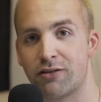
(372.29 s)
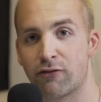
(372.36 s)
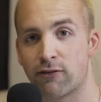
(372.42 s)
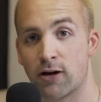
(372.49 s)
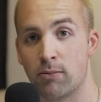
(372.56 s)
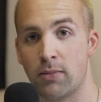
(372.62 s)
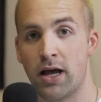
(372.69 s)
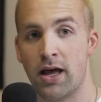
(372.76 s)

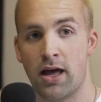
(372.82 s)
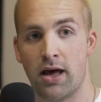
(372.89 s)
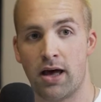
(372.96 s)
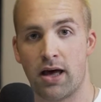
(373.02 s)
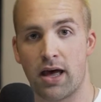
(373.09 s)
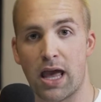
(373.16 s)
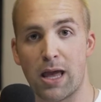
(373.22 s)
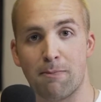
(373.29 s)
from
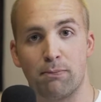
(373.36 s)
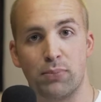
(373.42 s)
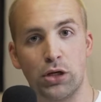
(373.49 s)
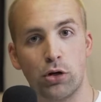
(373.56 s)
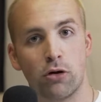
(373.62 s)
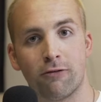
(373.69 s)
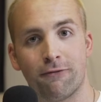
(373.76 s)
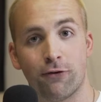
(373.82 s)
a
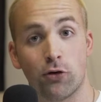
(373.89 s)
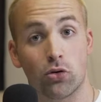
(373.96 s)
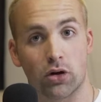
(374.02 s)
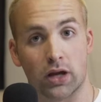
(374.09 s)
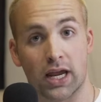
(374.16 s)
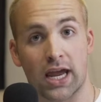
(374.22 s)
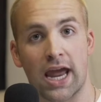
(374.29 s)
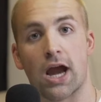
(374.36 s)
beautiful
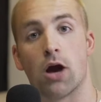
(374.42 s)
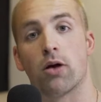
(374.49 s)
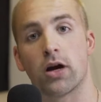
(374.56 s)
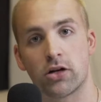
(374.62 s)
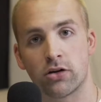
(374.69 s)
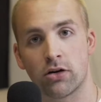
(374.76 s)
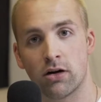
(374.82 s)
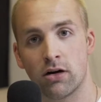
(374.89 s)

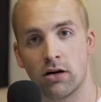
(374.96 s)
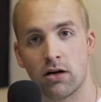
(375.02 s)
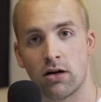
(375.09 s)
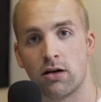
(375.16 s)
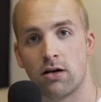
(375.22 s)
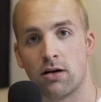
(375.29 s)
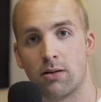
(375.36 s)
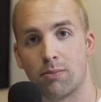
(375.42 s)
character
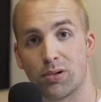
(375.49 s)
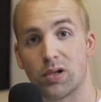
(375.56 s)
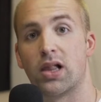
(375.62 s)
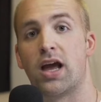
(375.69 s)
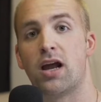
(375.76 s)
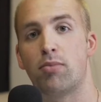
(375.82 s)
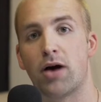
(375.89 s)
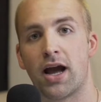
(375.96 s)

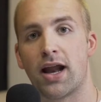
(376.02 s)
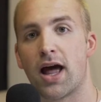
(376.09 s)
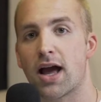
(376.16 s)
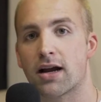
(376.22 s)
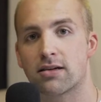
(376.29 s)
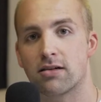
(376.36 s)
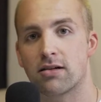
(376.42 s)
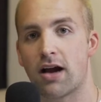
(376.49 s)
played by an
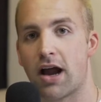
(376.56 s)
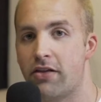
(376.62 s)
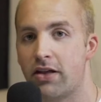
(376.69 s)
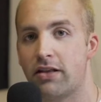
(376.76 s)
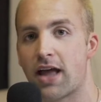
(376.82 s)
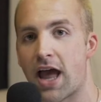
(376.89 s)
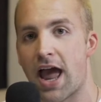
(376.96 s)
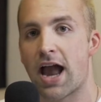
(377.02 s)
actor and
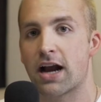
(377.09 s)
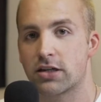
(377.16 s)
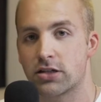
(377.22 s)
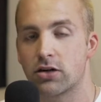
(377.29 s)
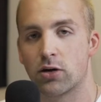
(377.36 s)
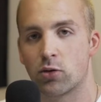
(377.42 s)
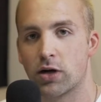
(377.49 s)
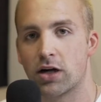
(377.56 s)
then the
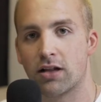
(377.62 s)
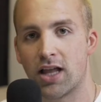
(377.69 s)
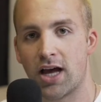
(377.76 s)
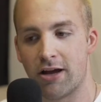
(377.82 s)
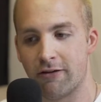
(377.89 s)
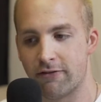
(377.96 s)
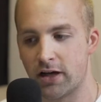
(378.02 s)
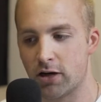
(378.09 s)
actor in real
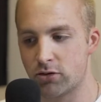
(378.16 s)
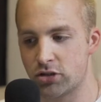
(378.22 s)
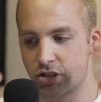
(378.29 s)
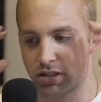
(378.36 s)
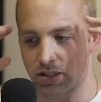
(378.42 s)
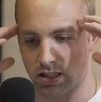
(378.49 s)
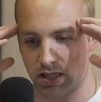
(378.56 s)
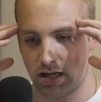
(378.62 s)
life.
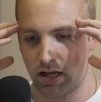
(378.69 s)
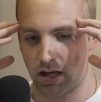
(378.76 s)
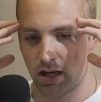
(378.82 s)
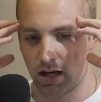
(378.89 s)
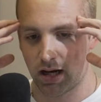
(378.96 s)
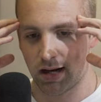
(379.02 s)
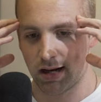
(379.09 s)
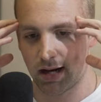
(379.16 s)

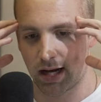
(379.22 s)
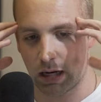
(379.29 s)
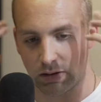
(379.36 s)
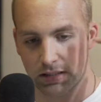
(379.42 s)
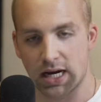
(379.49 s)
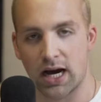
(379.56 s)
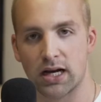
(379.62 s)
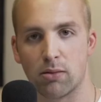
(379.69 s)
I
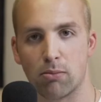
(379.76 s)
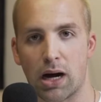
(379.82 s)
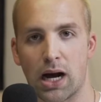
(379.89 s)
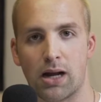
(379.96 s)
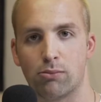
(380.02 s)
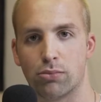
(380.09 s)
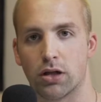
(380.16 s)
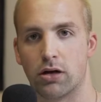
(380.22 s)
was kind of
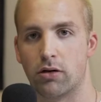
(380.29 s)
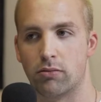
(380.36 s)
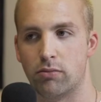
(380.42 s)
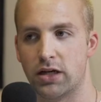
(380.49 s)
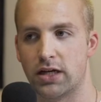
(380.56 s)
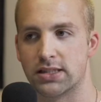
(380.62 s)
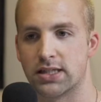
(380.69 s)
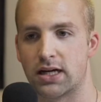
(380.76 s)
mind blown
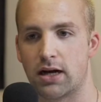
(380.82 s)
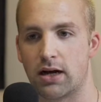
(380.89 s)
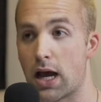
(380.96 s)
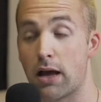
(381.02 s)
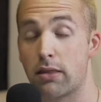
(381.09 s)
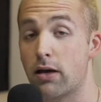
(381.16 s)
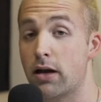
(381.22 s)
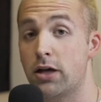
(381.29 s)
because
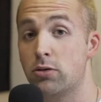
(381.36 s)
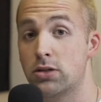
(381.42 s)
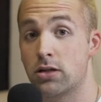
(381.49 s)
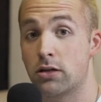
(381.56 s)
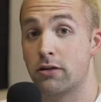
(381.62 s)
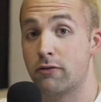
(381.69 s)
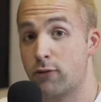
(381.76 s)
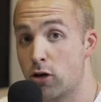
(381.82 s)
I thought he was
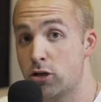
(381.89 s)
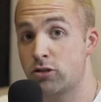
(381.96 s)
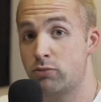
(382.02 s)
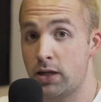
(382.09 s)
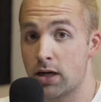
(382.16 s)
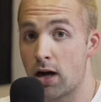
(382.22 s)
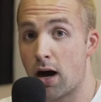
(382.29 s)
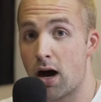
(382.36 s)
on the verge of
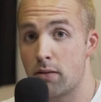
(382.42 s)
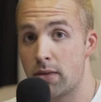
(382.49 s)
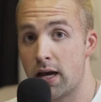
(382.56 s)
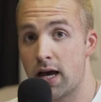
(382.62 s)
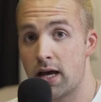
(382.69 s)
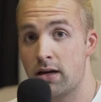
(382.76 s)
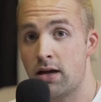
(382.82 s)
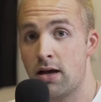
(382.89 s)
being a hot
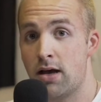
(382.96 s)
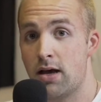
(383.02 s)
man,